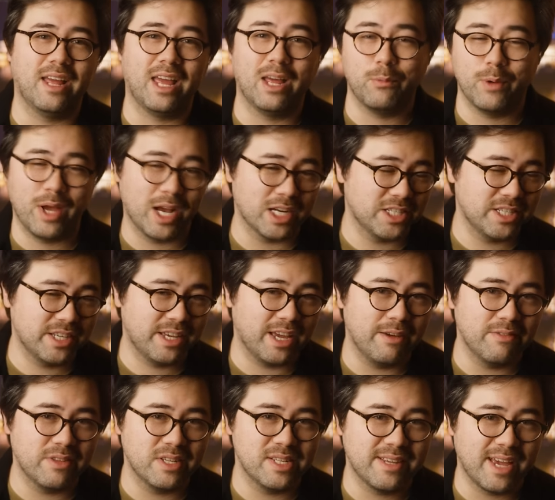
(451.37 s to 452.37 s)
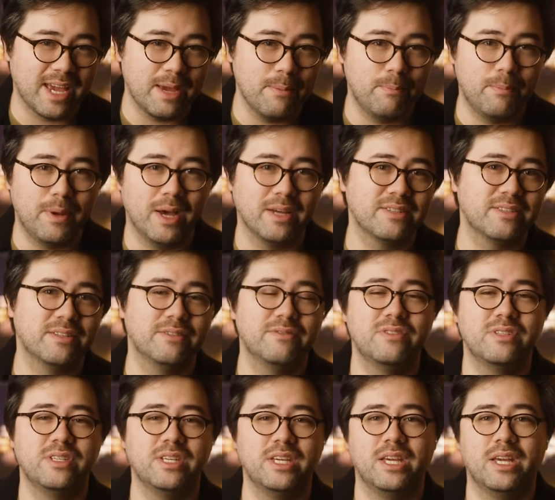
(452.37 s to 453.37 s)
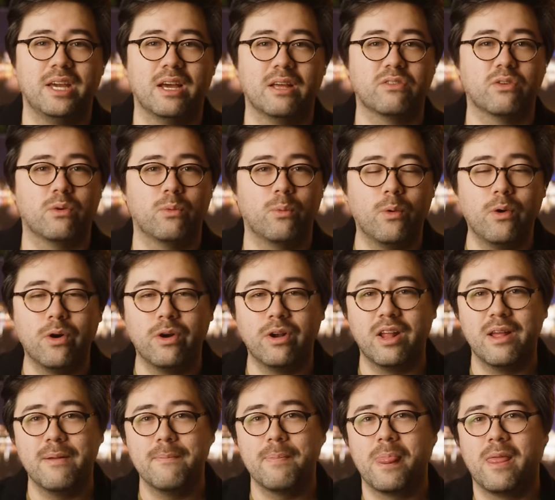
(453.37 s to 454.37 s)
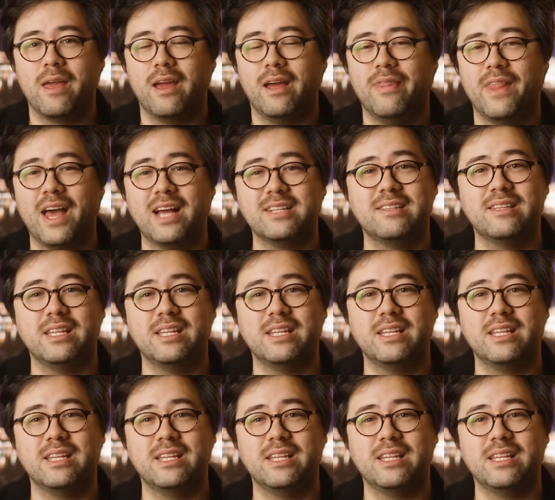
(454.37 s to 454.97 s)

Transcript: and we actually gave this a Best of CES award and that's